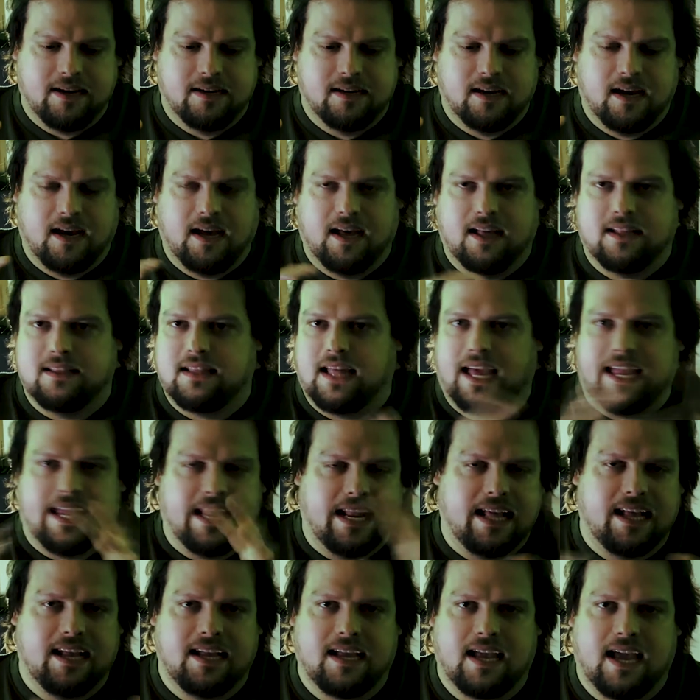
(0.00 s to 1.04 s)
uh,
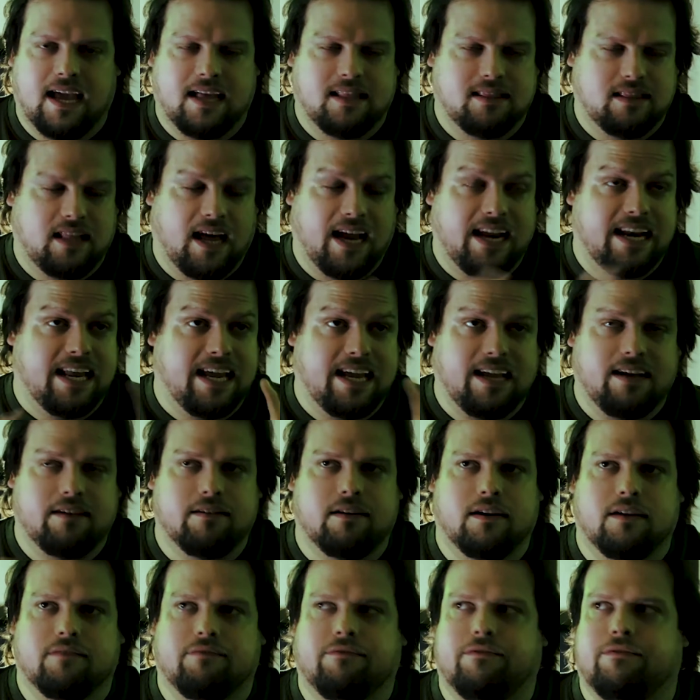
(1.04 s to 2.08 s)
lighting
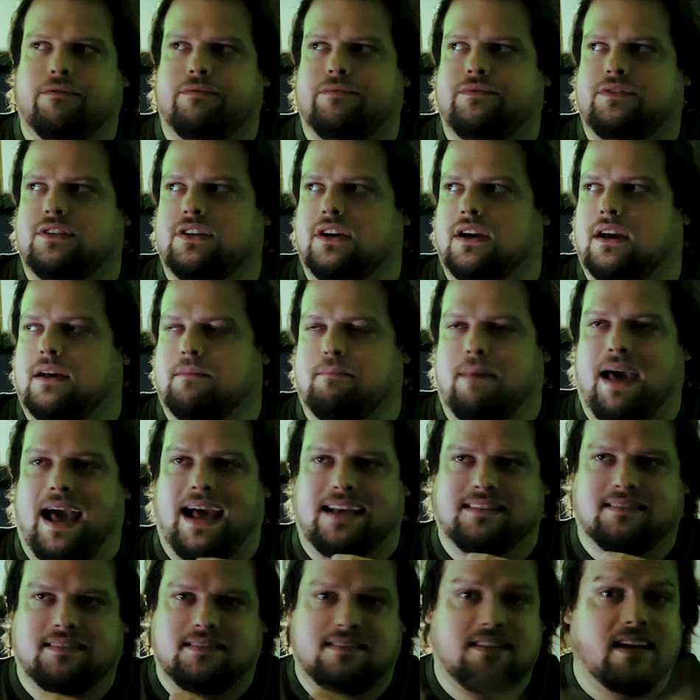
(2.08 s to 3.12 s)
lighting to
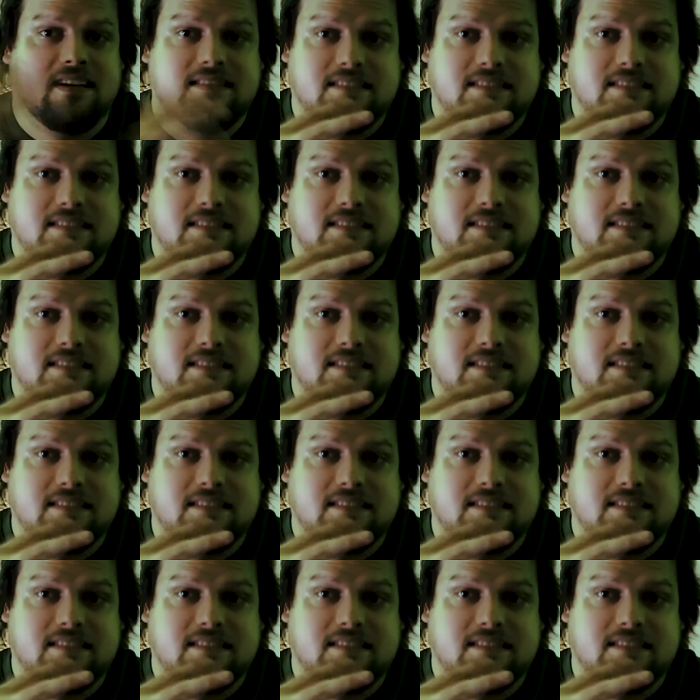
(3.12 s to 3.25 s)
mask stunt